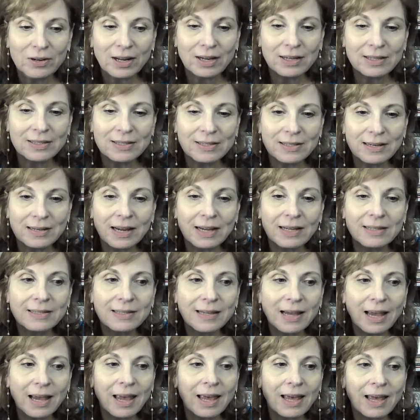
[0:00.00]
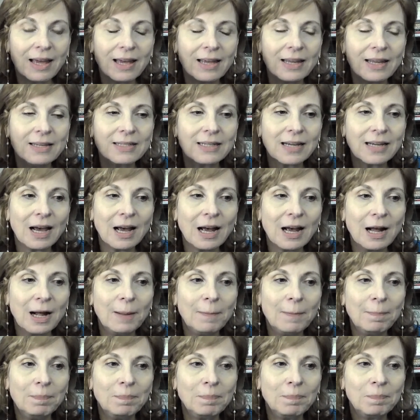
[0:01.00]
in the United States. And
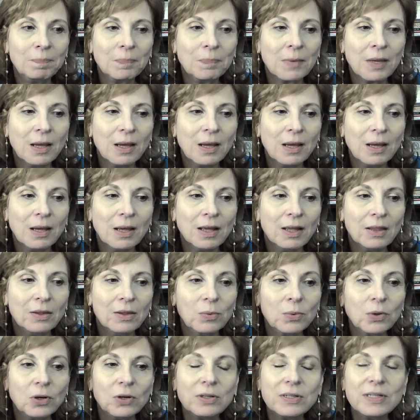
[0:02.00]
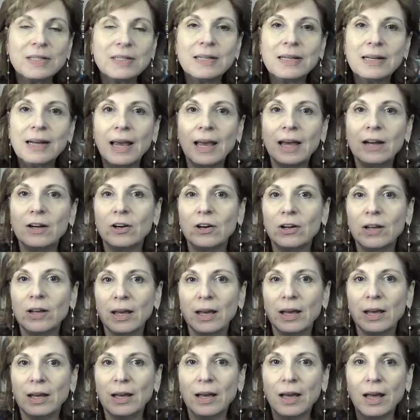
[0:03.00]
the world is in
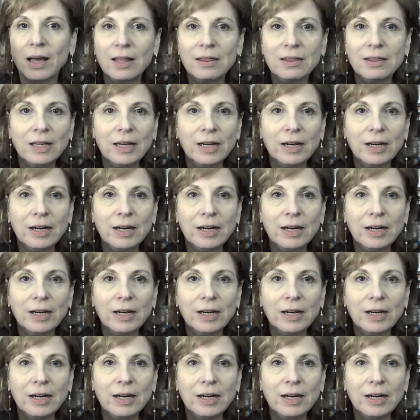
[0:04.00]
anarchy.